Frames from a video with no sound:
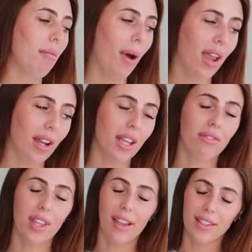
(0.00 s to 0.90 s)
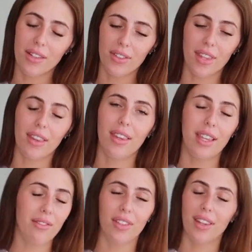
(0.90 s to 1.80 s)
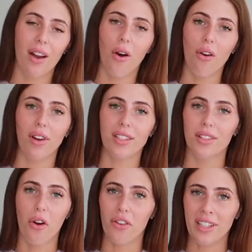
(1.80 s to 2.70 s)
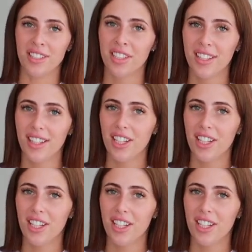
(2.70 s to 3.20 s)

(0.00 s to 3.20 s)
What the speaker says: buy any of these, even that horrid orange